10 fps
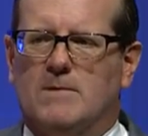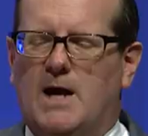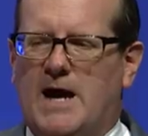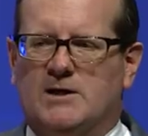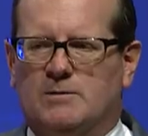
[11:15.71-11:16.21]

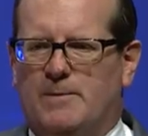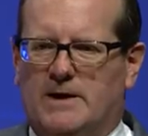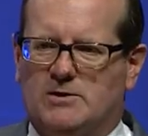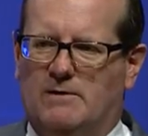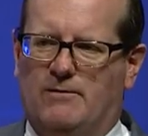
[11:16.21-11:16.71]

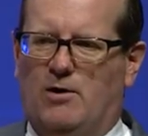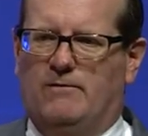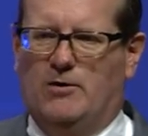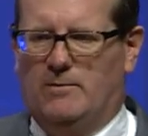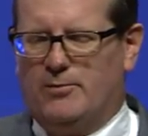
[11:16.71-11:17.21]
aspects of
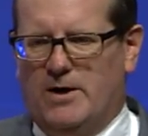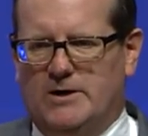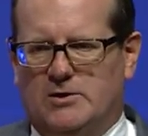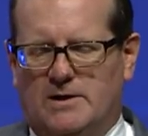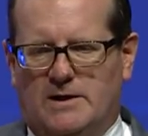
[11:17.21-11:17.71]
overt
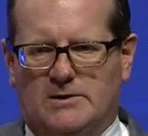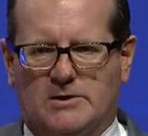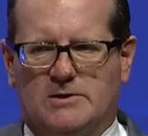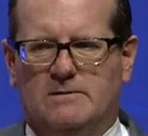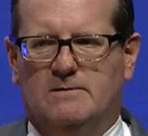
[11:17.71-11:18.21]

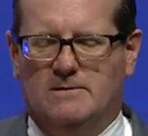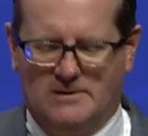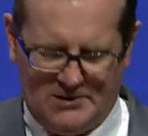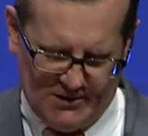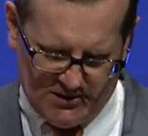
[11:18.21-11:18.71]
prejudice,
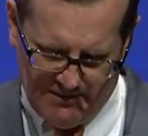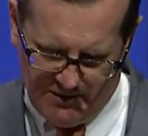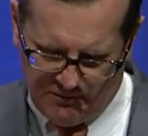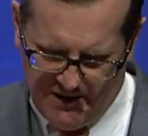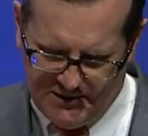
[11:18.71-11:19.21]

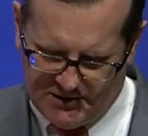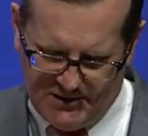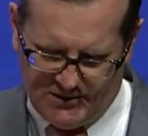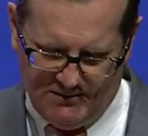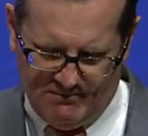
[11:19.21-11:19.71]
systemic
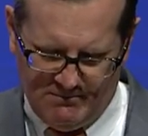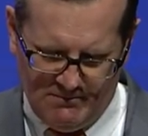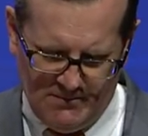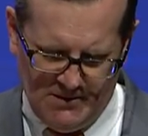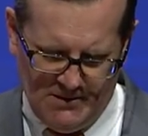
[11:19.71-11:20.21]
racism,
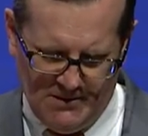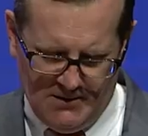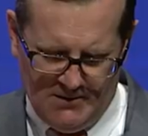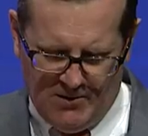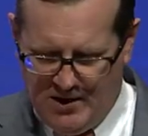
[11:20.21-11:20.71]

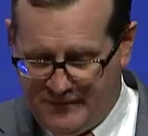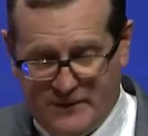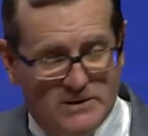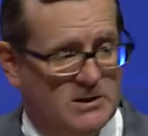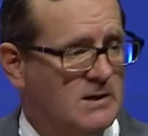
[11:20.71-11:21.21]

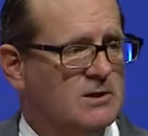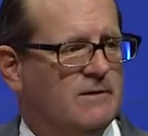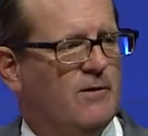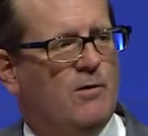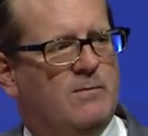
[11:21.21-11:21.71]
Often sins
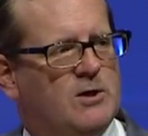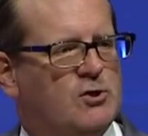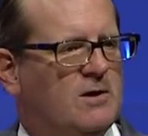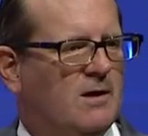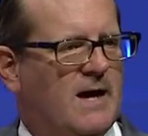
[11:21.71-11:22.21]
of
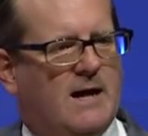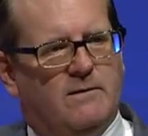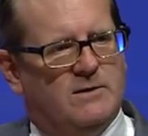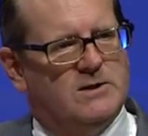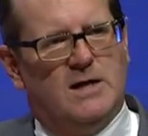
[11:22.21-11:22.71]
omission, a lack
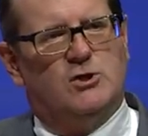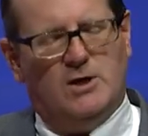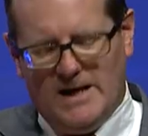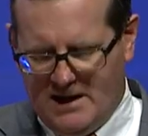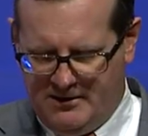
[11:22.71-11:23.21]
of
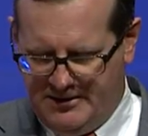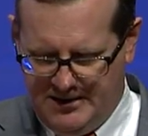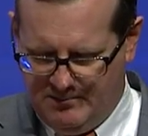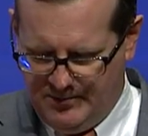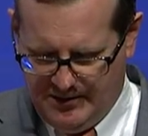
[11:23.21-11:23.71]

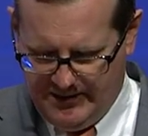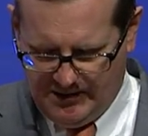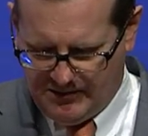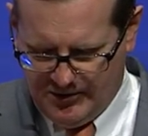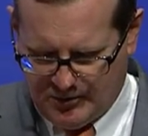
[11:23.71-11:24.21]
intentionality in building
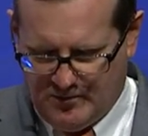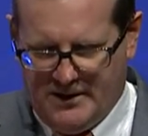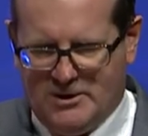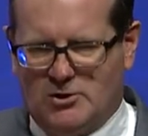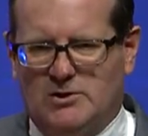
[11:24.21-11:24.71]
close
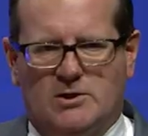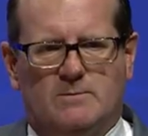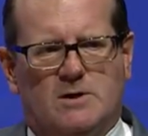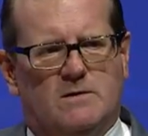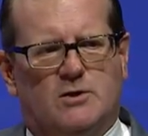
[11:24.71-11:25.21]

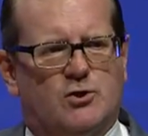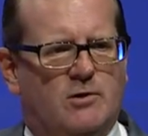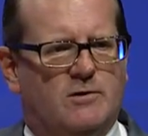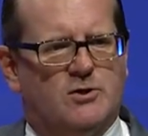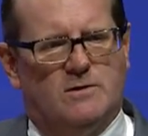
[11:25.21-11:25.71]
relationships in the
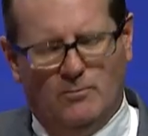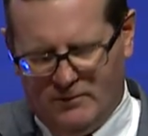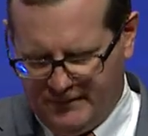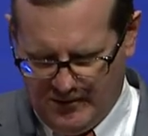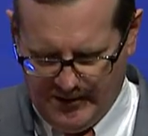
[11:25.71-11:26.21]
church that
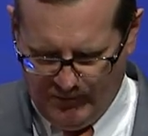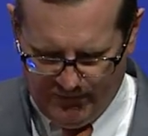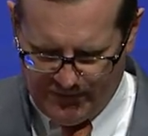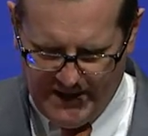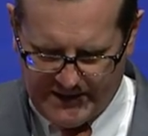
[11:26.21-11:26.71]
would fully
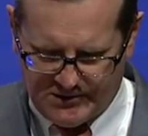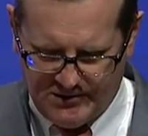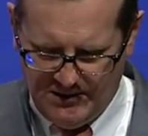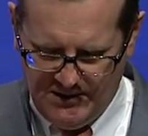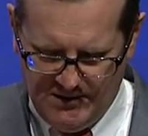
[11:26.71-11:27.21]
reflect
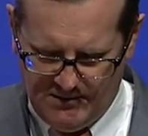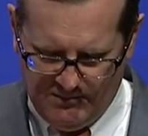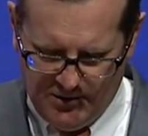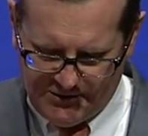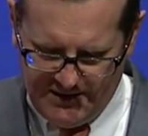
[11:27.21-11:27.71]
the
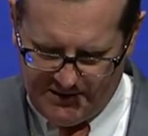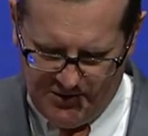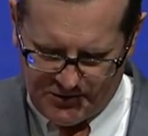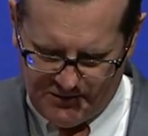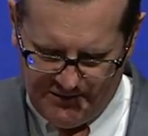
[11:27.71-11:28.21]

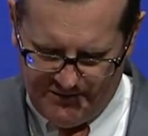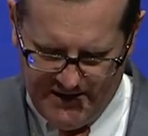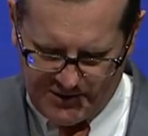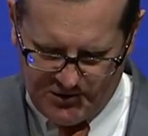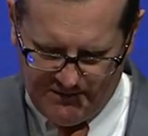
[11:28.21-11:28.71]
multicultural
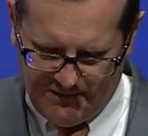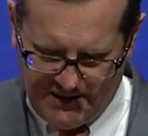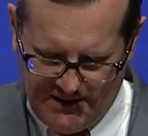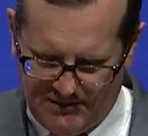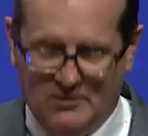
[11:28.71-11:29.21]
direction of the
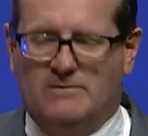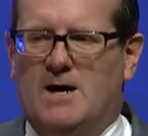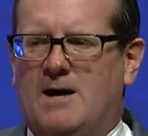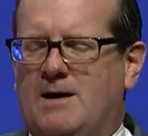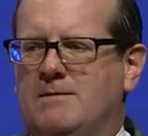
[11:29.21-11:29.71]
kingdom of
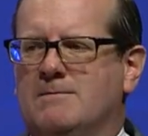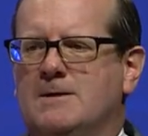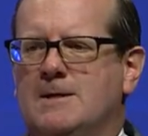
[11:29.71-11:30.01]
God.